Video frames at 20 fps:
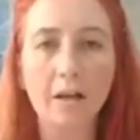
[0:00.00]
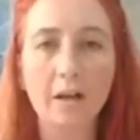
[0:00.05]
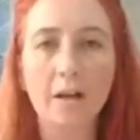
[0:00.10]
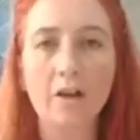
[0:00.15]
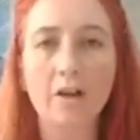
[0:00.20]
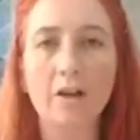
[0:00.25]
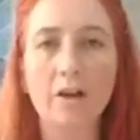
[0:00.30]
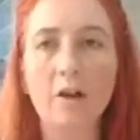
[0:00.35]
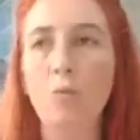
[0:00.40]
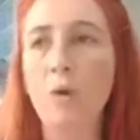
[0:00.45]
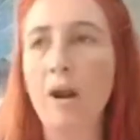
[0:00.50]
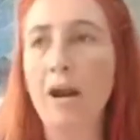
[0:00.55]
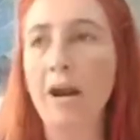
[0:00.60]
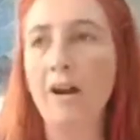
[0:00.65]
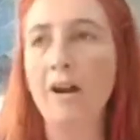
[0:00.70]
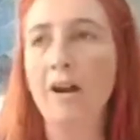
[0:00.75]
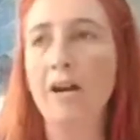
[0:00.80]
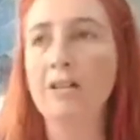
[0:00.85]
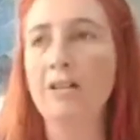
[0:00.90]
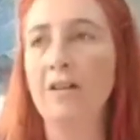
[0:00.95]
You know,
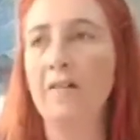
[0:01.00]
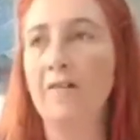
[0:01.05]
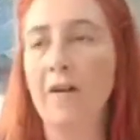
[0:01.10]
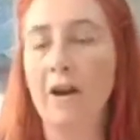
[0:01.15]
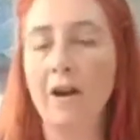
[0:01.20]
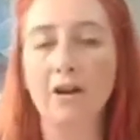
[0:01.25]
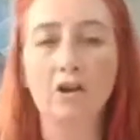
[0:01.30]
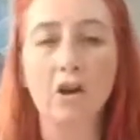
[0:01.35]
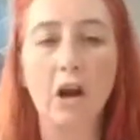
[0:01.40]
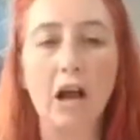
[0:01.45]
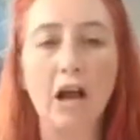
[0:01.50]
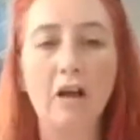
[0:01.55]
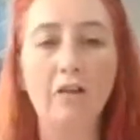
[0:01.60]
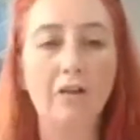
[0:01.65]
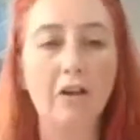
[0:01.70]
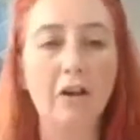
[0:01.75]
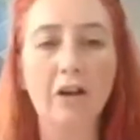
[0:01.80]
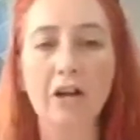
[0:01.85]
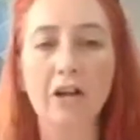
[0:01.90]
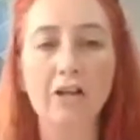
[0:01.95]
where is a fair trial?
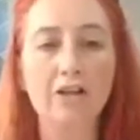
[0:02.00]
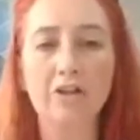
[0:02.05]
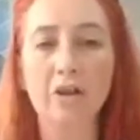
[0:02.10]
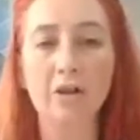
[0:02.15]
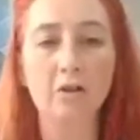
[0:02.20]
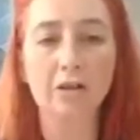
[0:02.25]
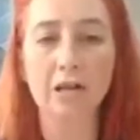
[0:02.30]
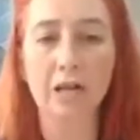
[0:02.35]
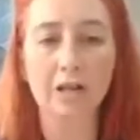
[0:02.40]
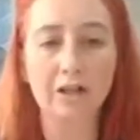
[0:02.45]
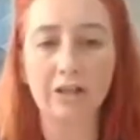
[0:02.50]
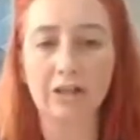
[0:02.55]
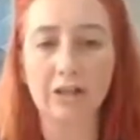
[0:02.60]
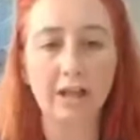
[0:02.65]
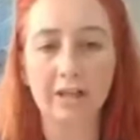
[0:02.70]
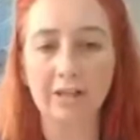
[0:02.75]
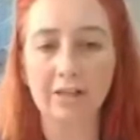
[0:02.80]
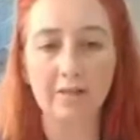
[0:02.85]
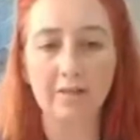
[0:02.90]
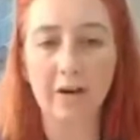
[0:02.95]
There is no such
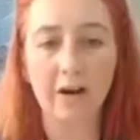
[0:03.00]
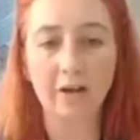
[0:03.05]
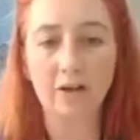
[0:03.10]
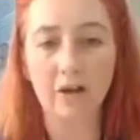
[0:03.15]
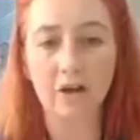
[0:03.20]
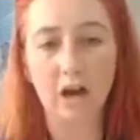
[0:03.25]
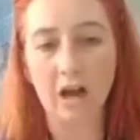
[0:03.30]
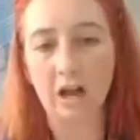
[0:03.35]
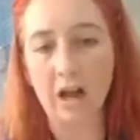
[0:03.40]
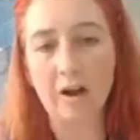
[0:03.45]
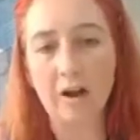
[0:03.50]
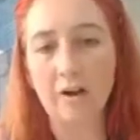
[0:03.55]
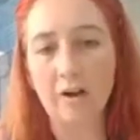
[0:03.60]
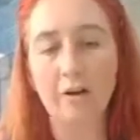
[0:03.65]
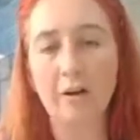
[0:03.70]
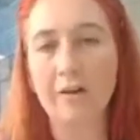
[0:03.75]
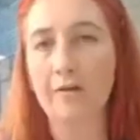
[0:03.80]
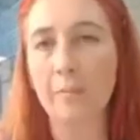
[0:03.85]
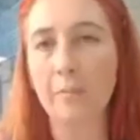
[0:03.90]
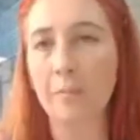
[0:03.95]
thing as a fair trial. I don't
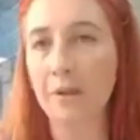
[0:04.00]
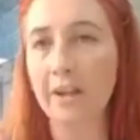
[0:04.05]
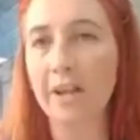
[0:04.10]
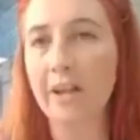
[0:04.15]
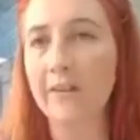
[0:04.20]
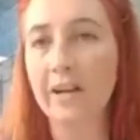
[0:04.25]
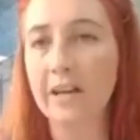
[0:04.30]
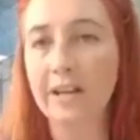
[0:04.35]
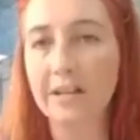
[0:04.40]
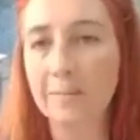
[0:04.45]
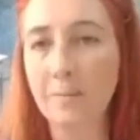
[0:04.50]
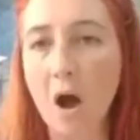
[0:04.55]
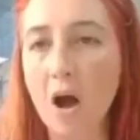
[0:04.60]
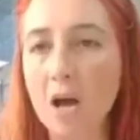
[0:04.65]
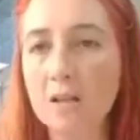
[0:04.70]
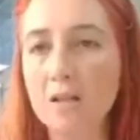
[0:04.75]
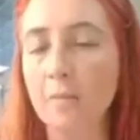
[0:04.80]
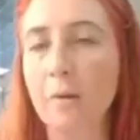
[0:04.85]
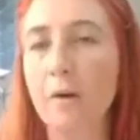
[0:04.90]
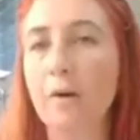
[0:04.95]
even believe it is
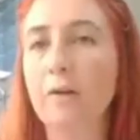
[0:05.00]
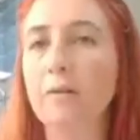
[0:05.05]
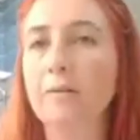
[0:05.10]
possible.